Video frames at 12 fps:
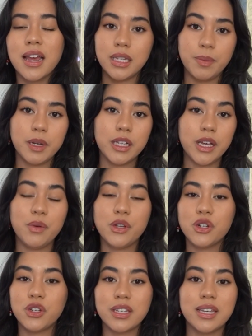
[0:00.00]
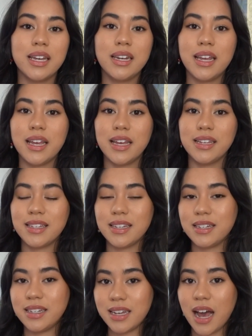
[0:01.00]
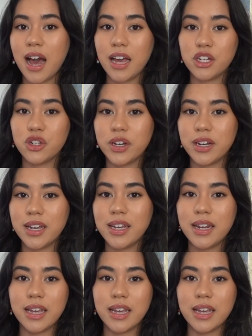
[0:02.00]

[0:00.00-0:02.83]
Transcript: Typically, when your skin is dehydrated,